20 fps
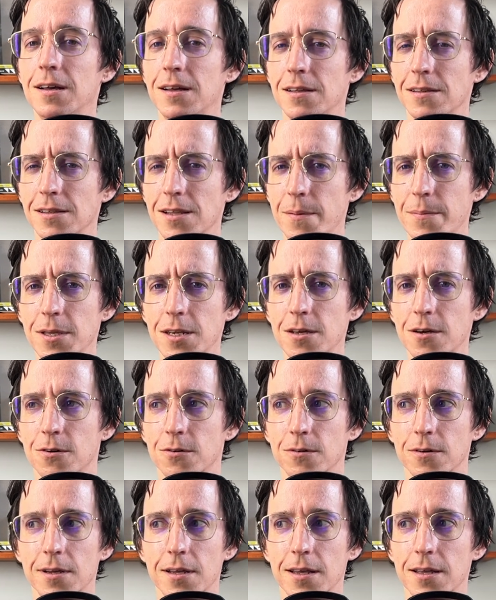let me
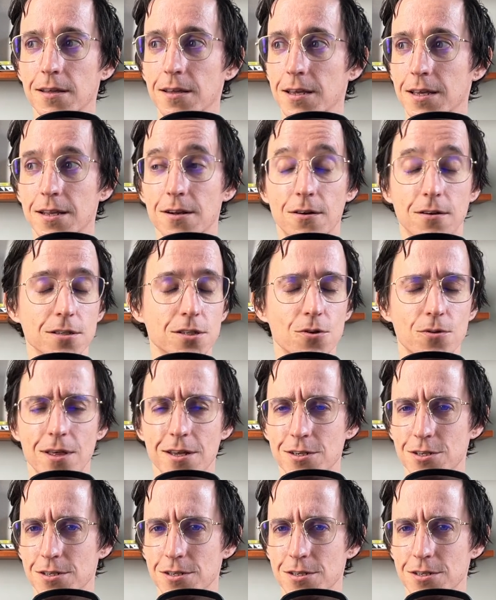know. And also that